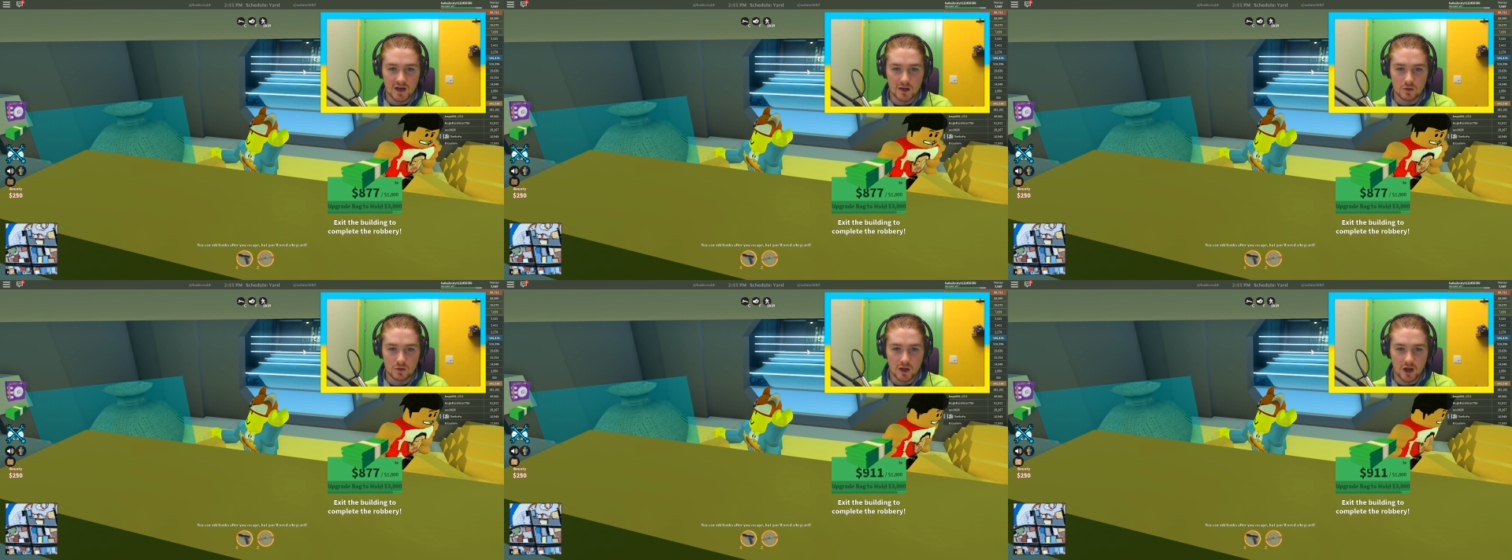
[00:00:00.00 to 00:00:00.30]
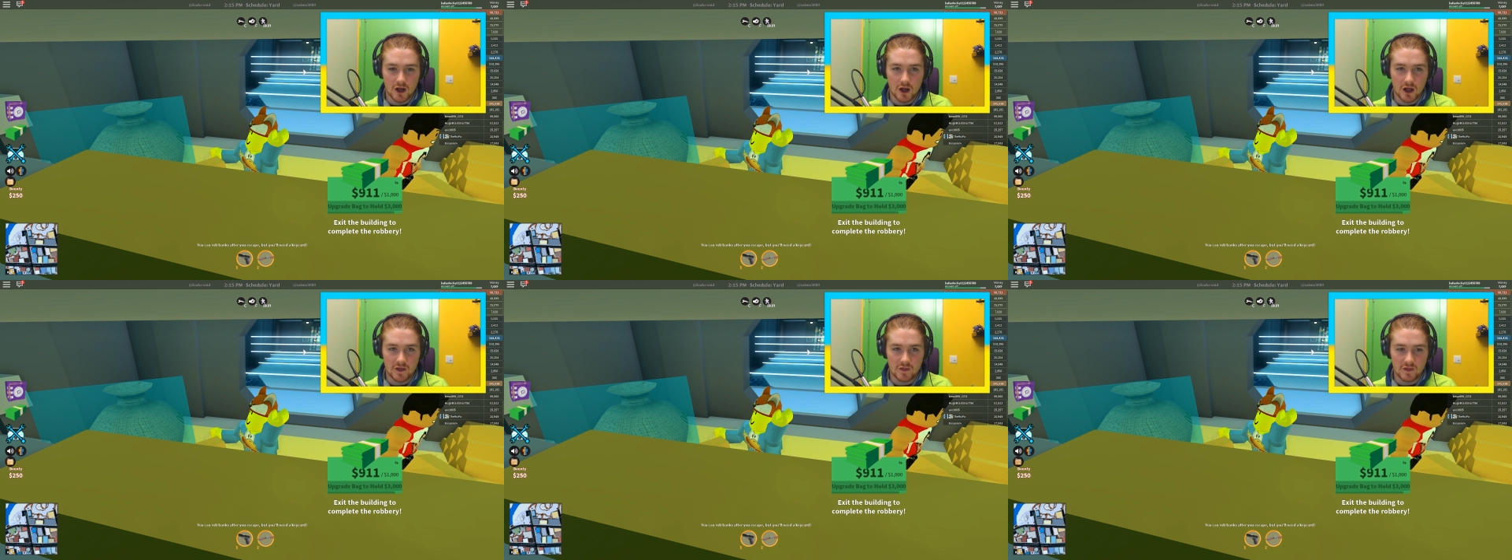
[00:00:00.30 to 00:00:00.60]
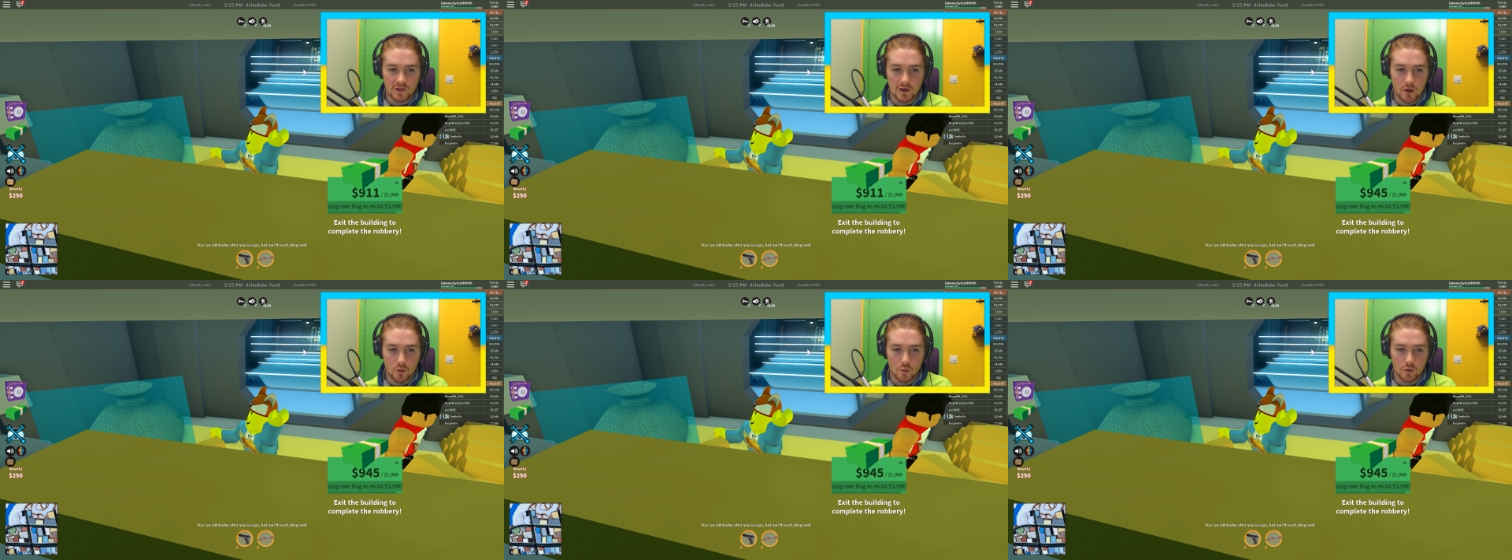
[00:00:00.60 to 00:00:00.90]
out there,
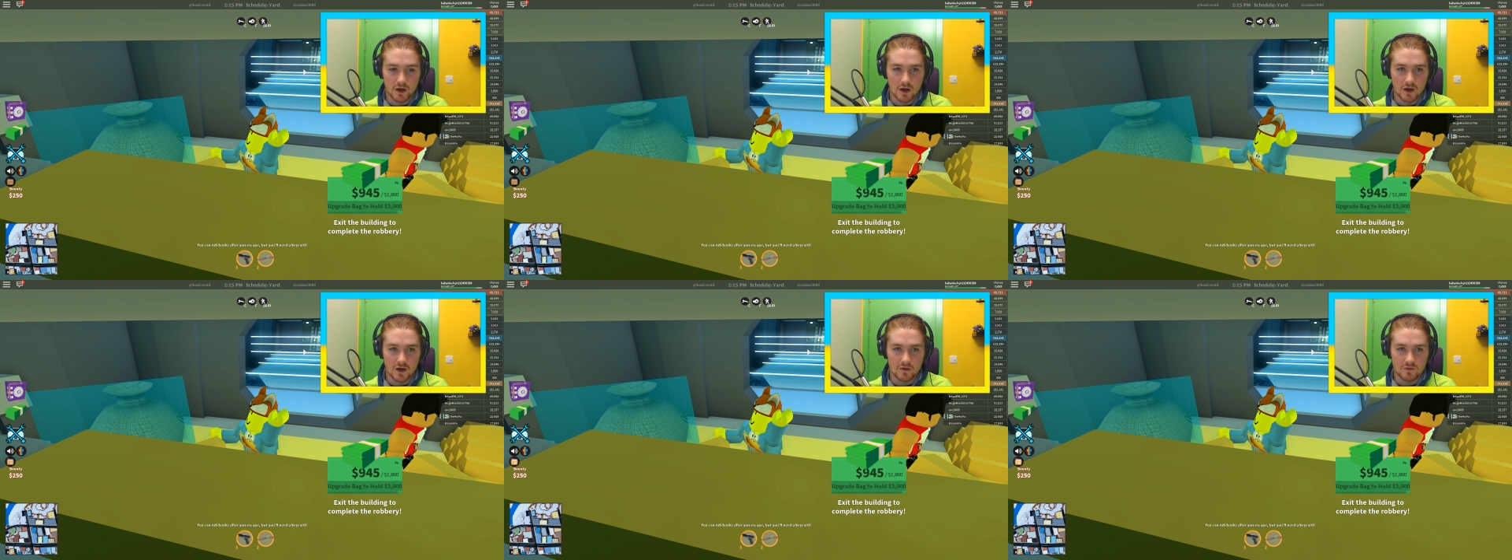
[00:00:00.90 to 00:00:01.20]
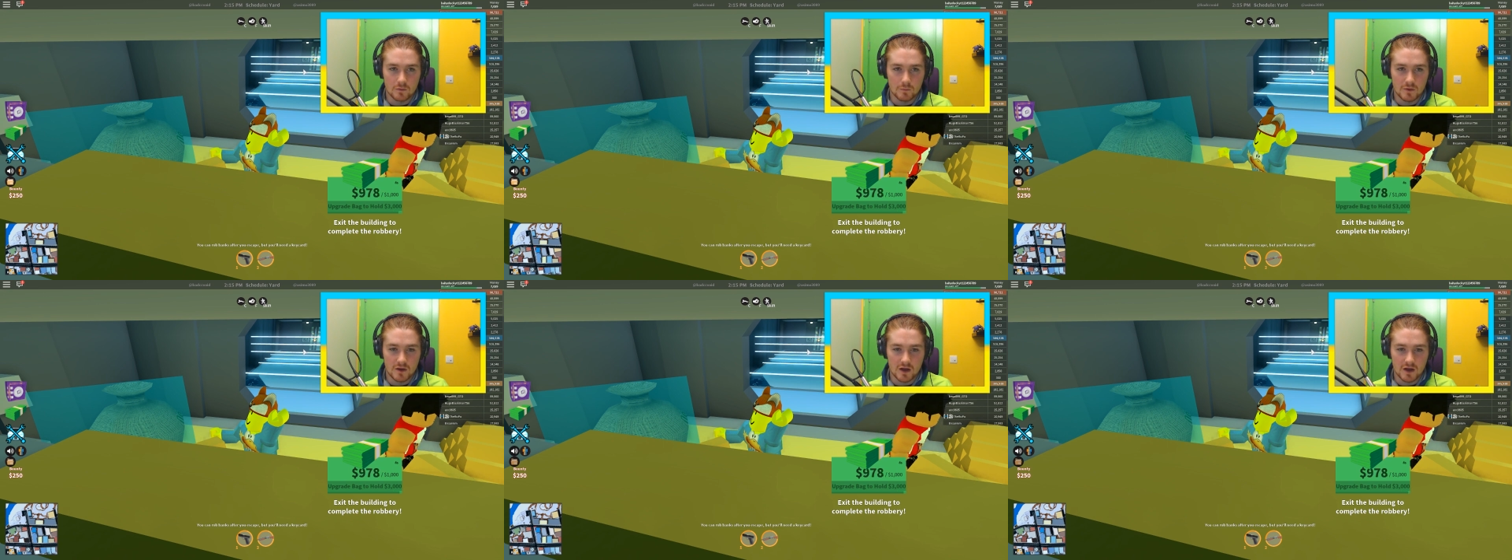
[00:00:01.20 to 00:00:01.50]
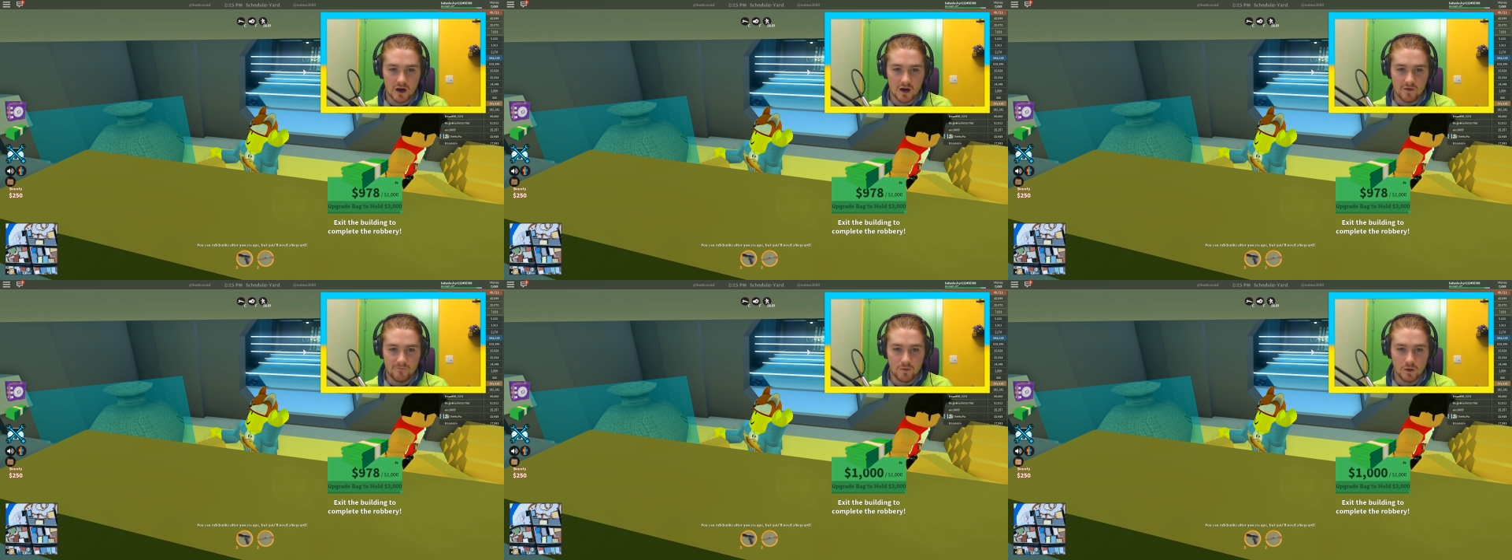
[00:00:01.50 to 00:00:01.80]
so we're gonna have to be
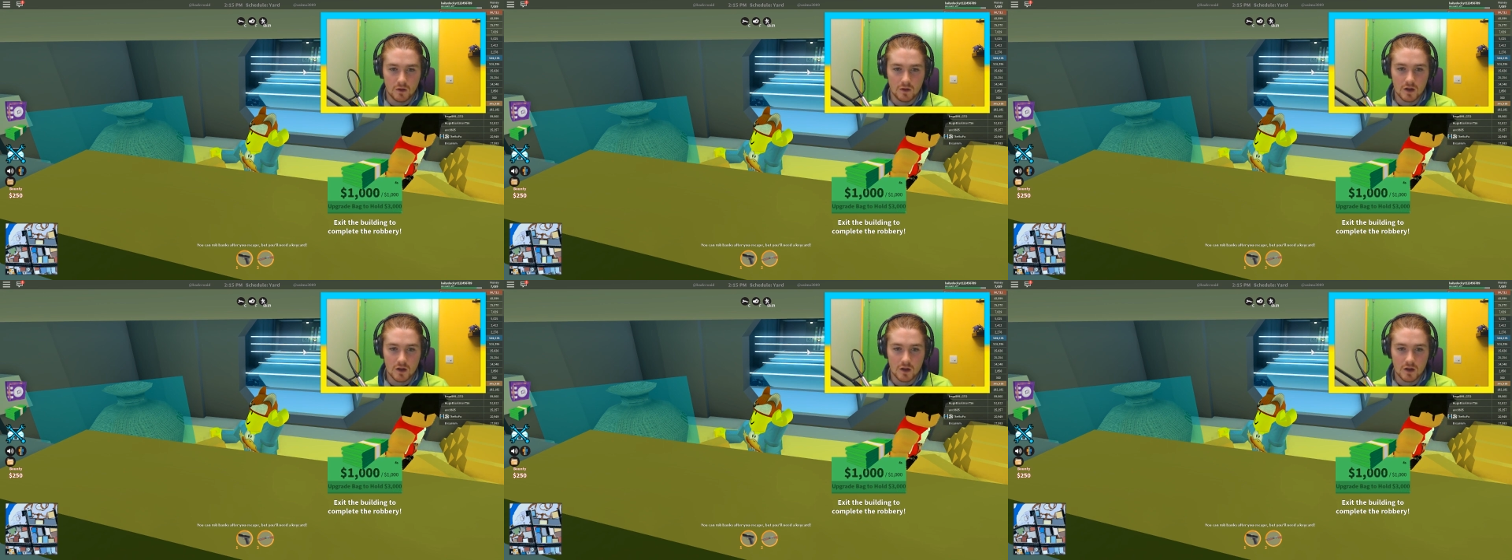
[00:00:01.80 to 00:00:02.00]
careful.